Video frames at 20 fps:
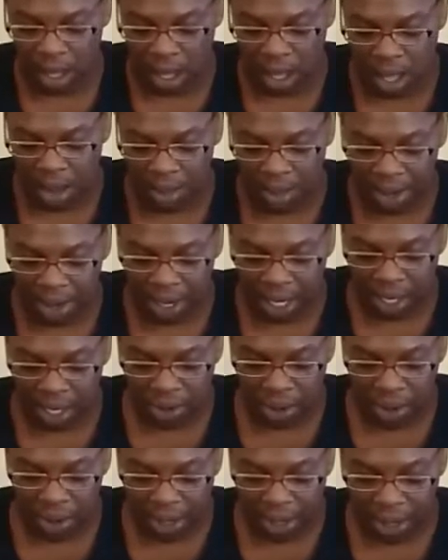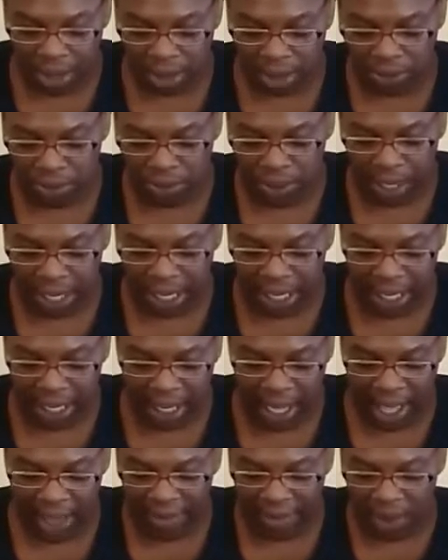American Horror Story.
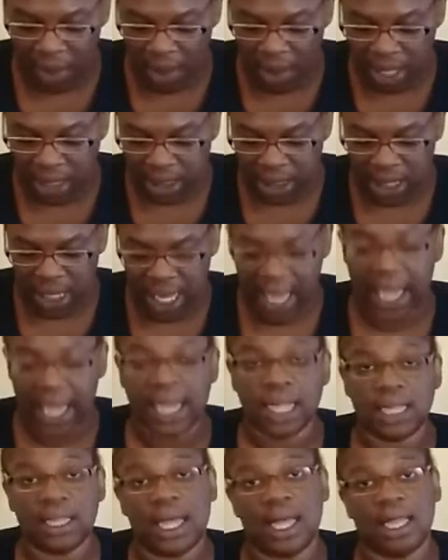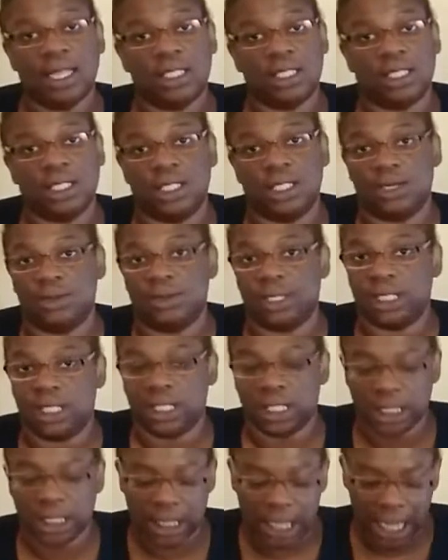I've been watching that anthology series
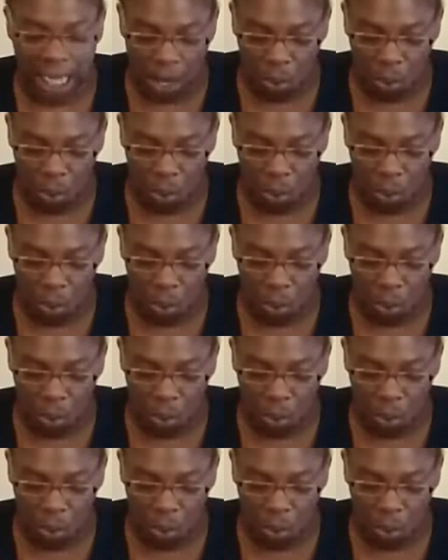since day